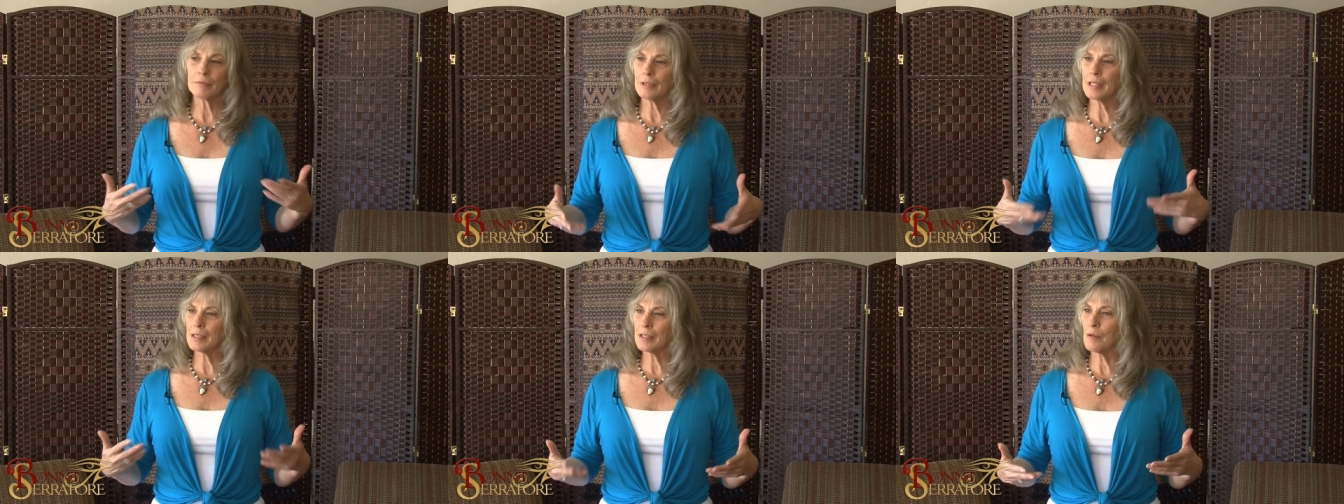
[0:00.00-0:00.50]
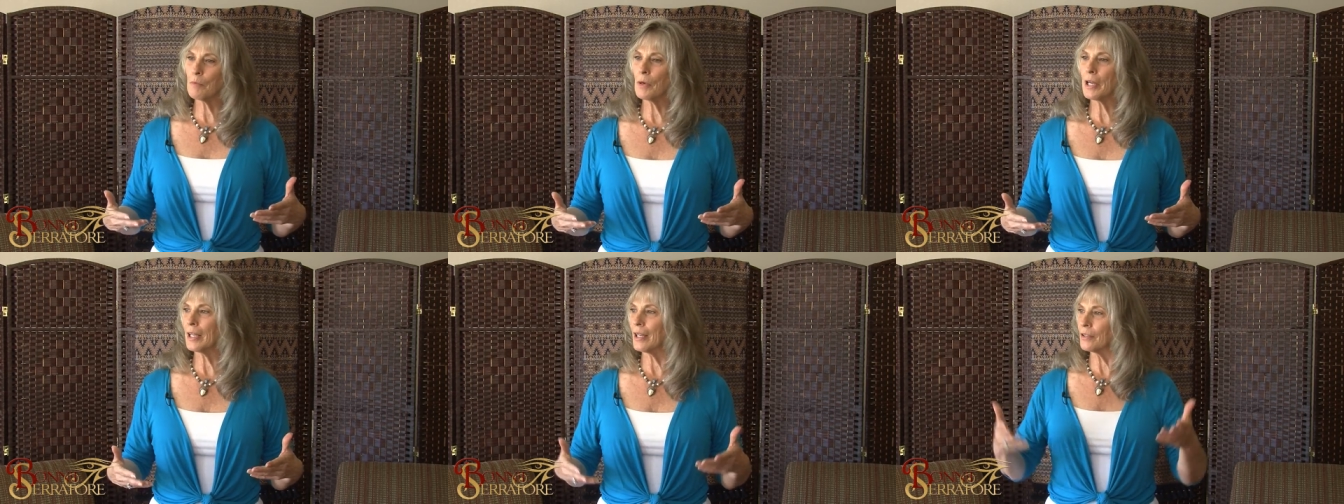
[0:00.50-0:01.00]
in some
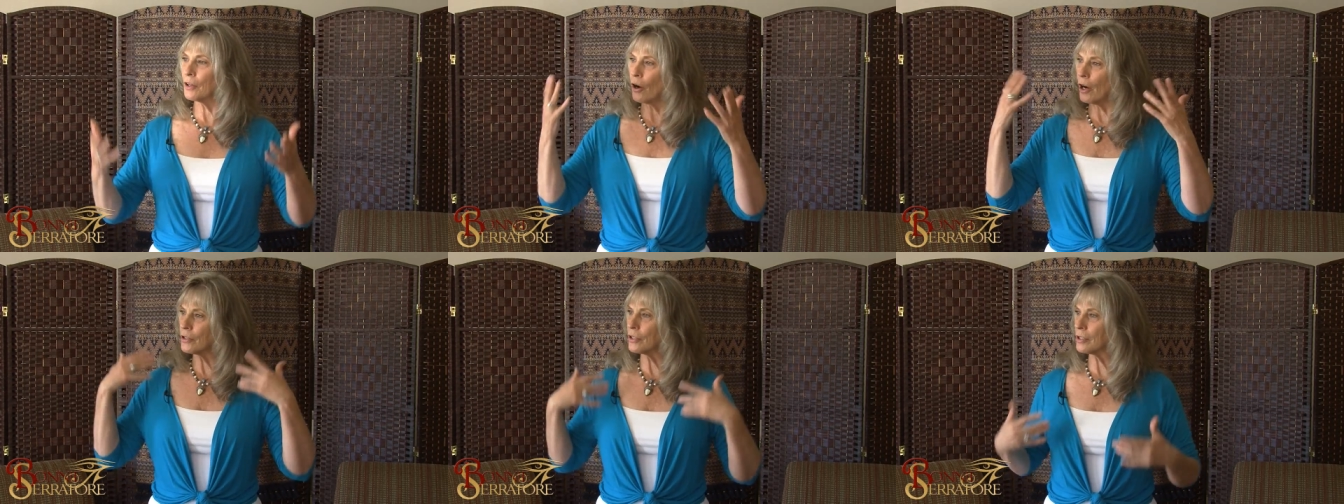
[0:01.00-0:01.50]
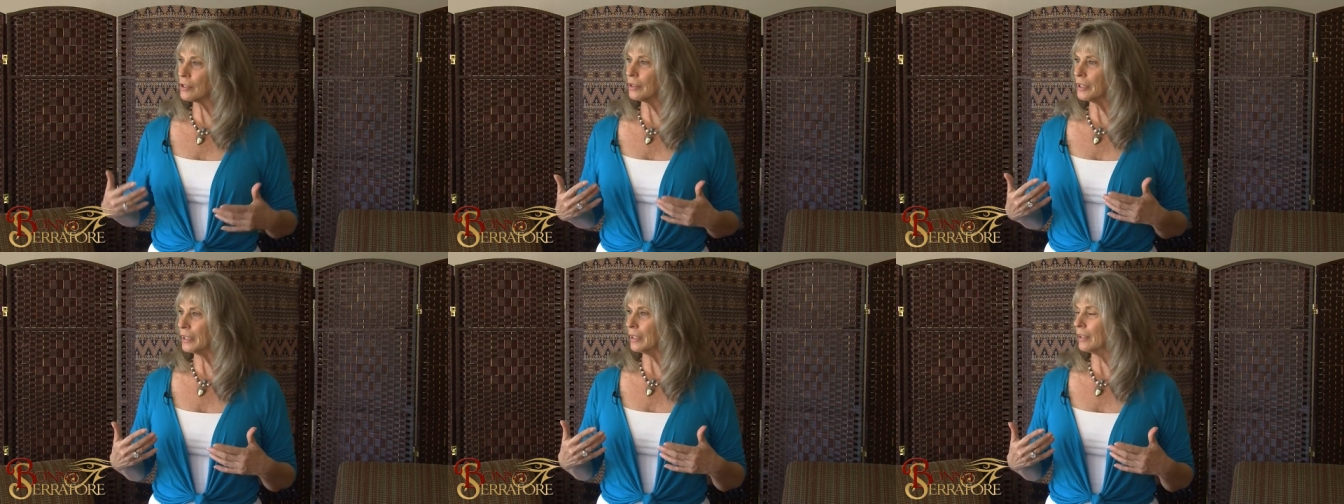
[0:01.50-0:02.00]
way
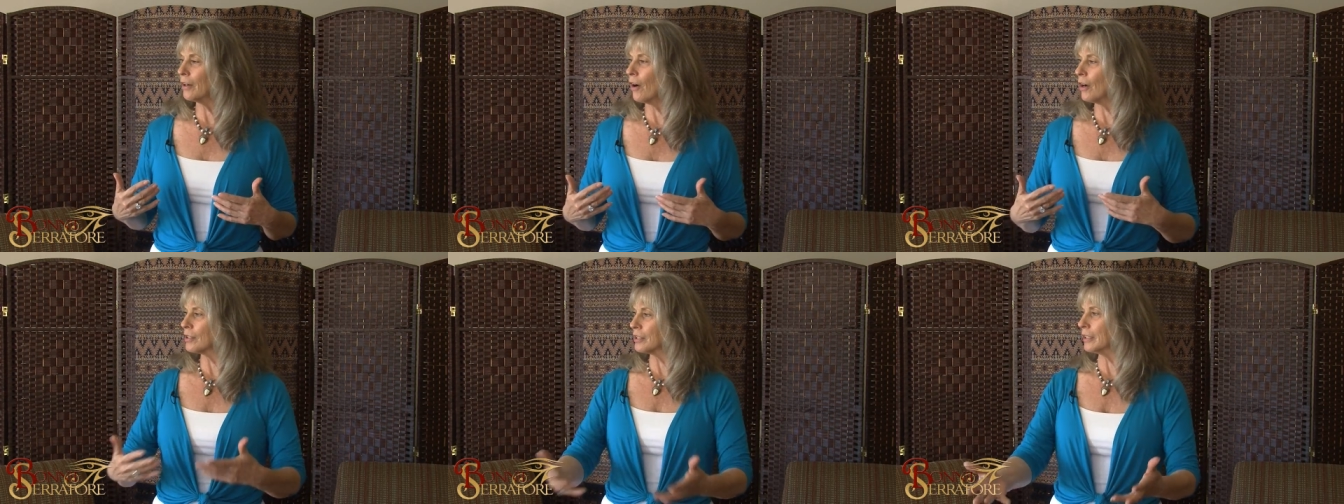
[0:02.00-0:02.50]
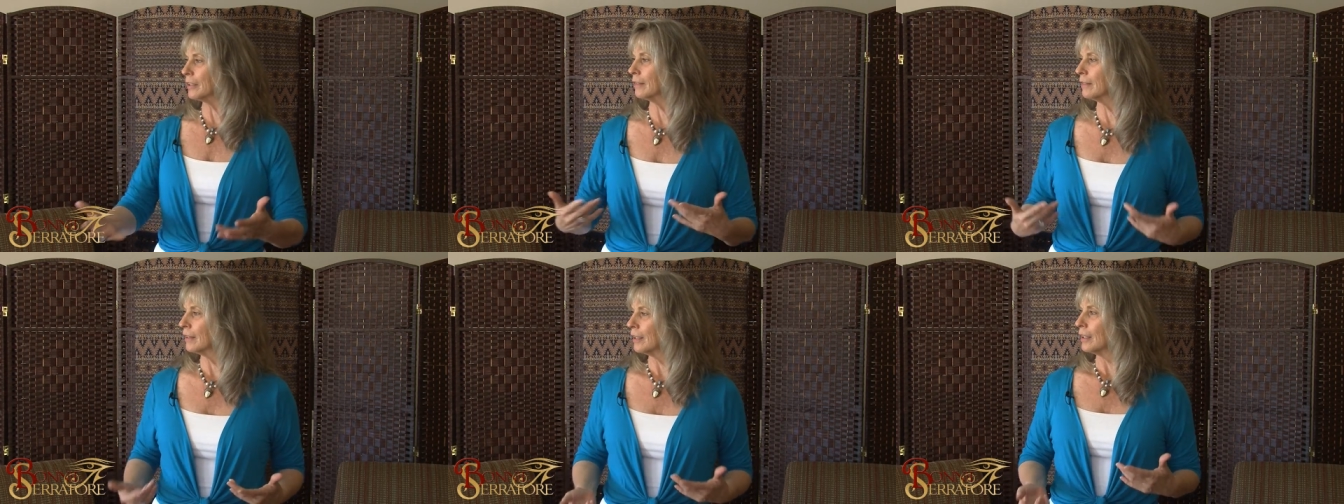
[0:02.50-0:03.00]
unconsciously causing